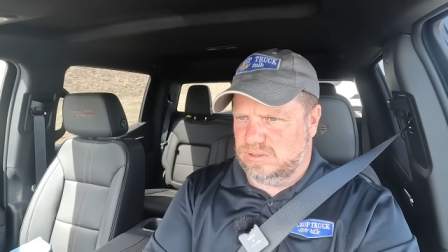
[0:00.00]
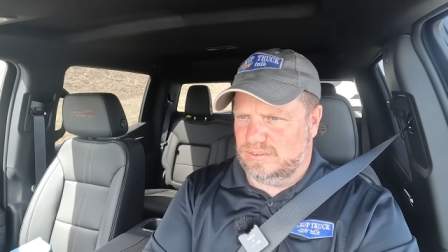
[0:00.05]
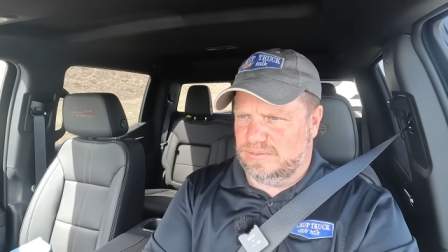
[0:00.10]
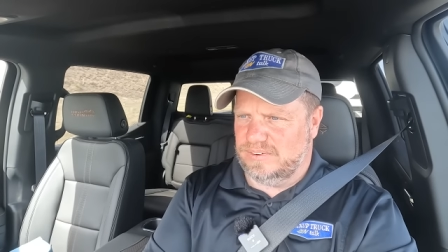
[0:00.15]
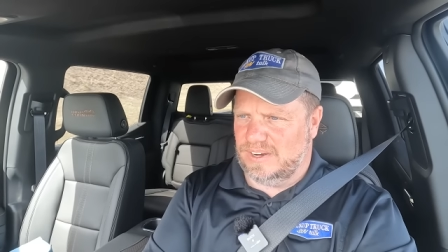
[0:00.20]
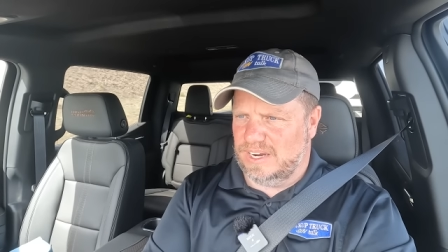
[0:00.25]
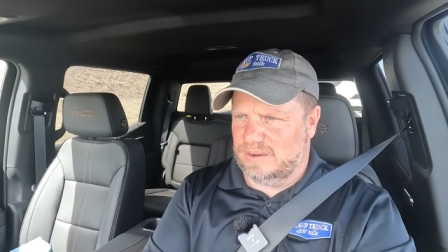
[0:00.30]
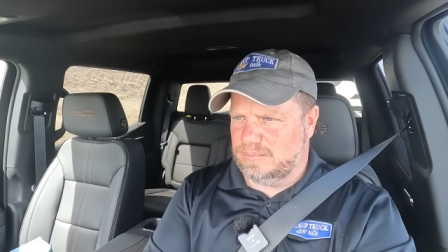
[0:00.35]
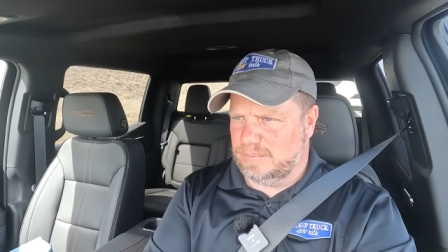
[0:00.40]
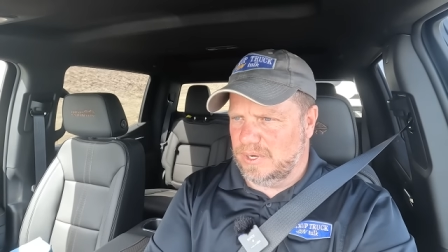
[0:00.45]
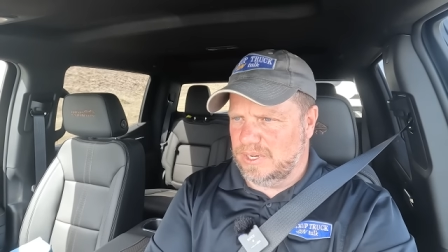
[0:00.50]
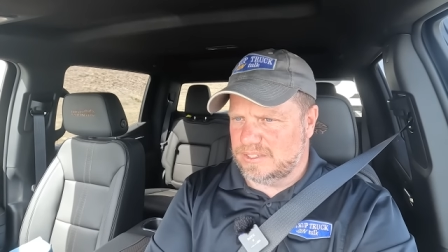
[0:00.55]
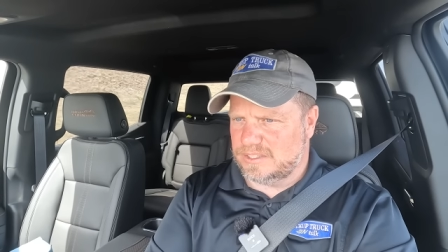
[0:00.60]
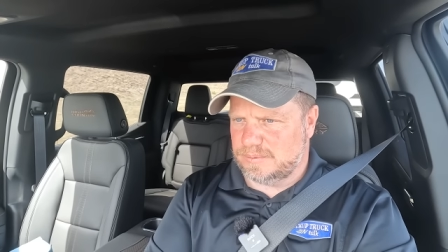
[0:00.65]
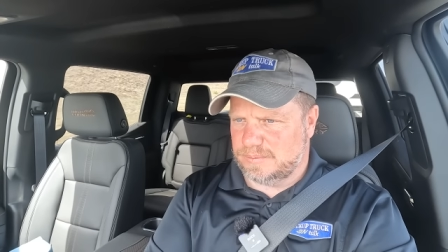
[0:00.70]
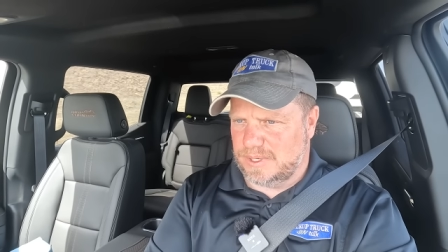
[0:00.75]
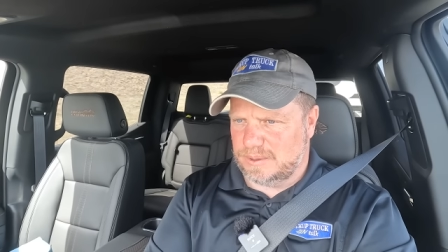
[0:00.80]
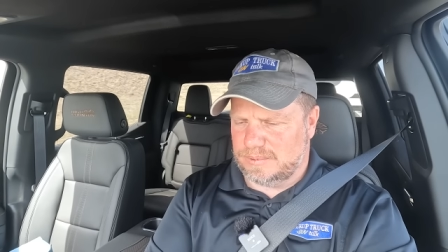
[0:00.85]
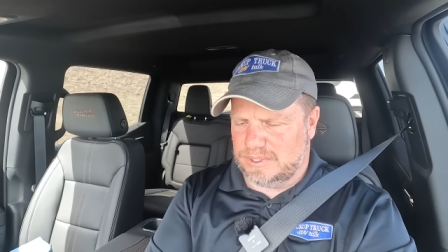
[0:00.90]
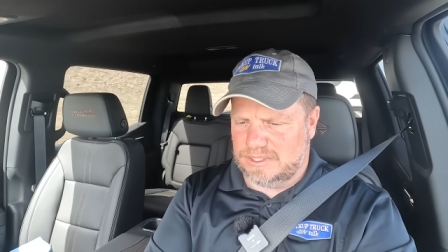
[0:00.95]
5
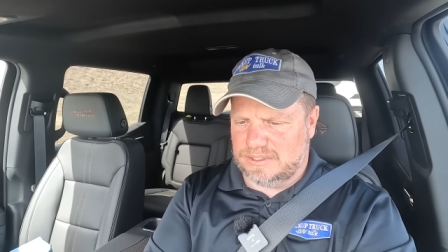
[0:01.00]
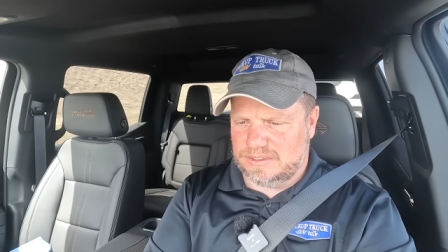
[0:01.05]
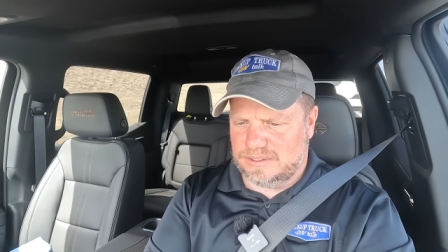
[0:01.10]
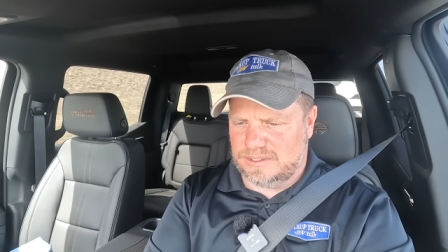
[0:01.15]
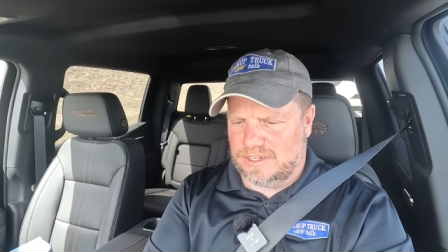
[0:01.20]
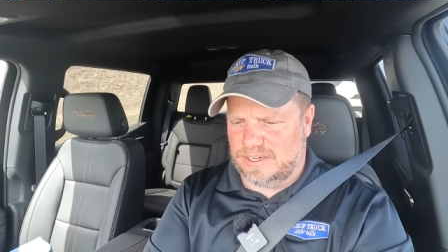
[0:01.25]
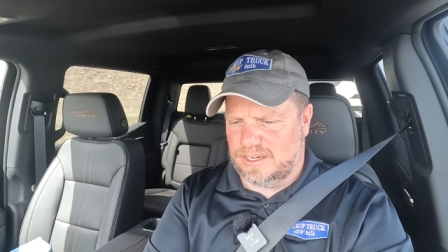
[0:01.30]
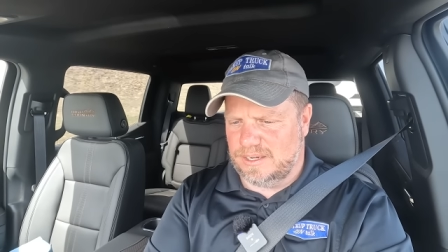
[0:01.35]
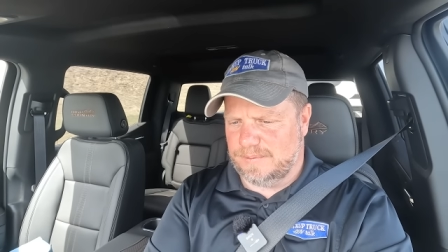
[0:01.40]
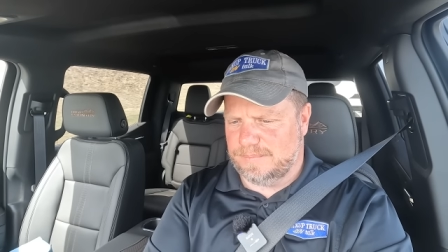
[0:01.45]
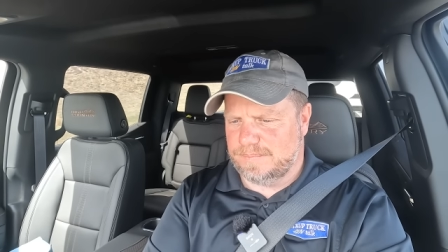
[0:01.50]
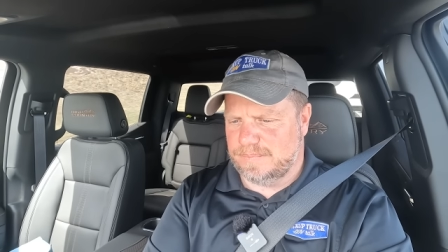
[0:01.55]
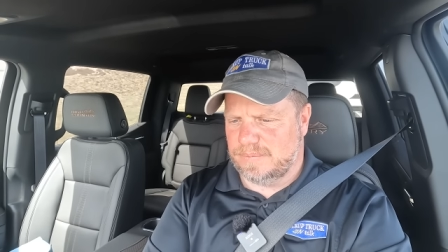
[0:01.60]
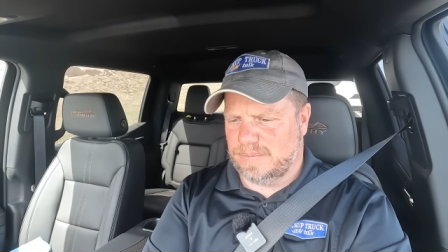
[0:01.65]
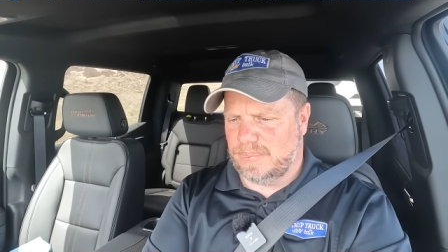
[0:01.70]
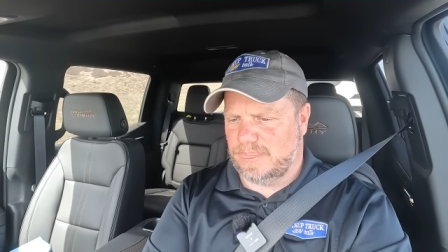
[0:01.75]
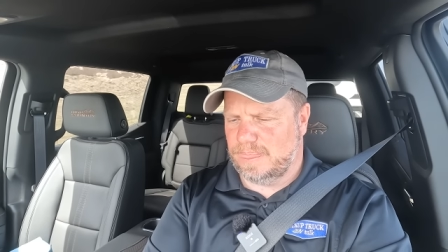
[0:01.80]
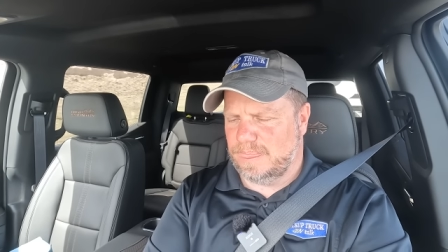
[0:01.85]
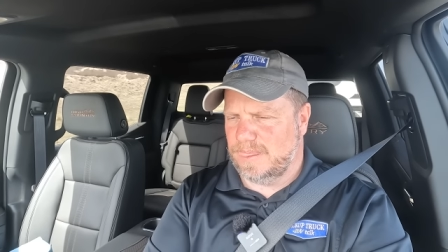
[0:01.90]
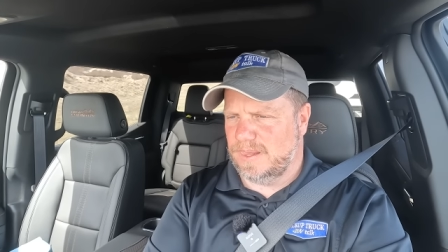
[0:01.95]
months, maybe.
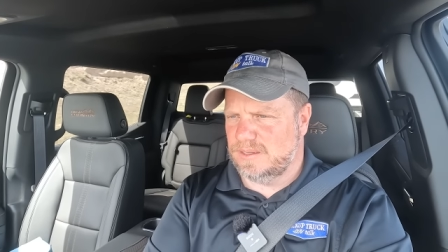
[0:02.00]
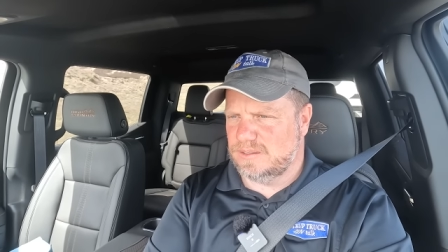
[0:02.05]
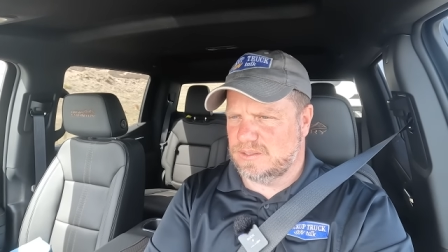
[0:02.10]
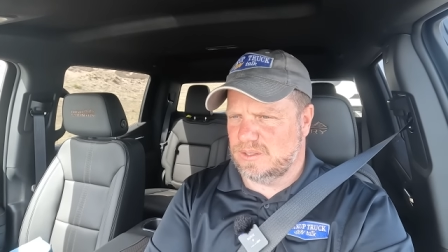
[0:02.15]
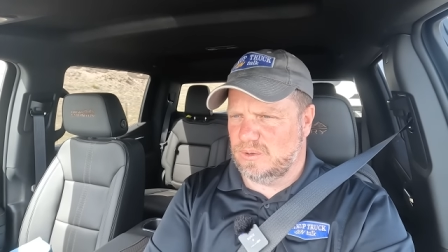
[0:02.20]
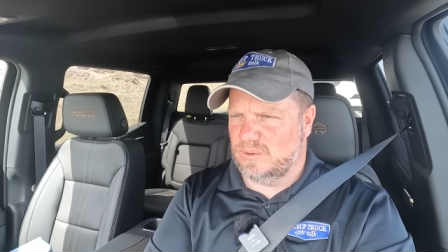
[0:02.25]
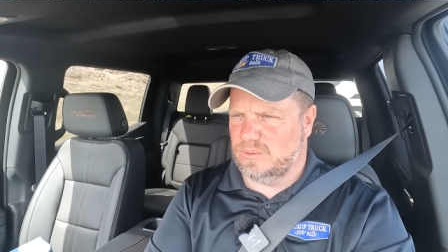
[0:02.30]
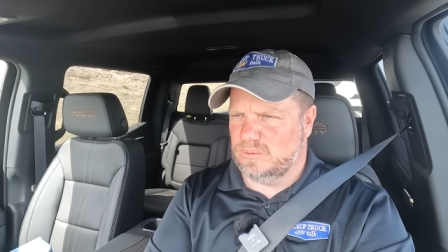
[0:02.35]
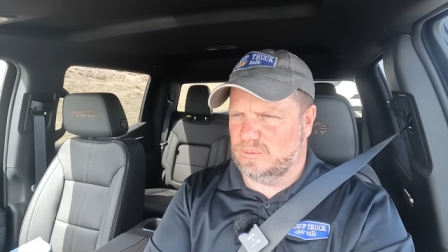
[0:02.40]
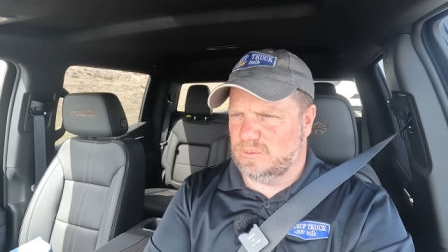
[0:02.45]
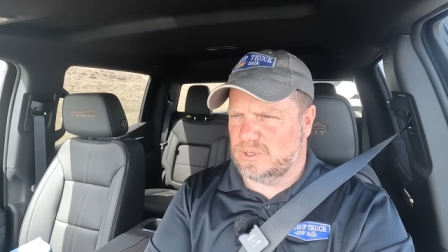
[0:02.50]
So